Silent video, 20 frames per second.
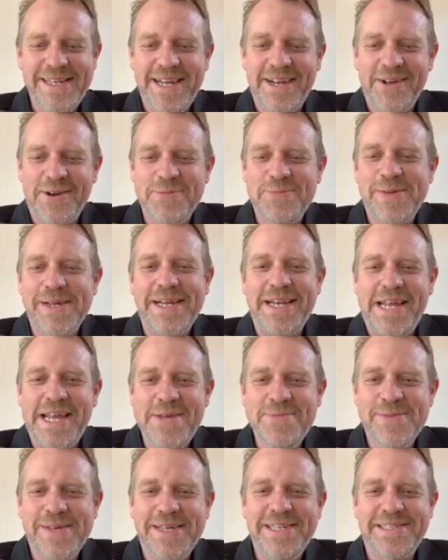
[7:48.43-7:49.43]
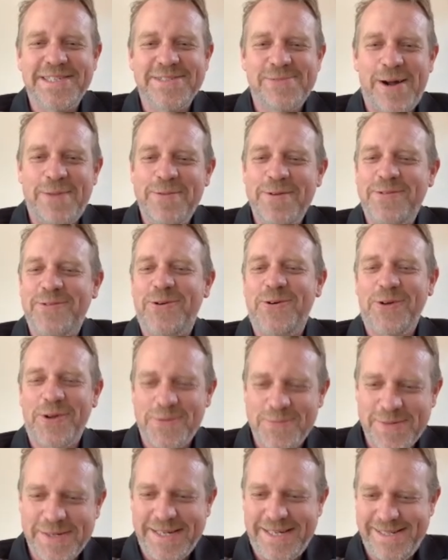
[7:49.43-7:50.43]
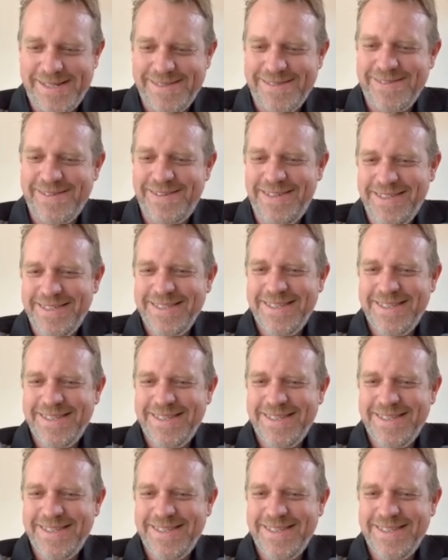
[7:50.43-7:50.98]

You got to beat him. He's the one we've all got to beat, right?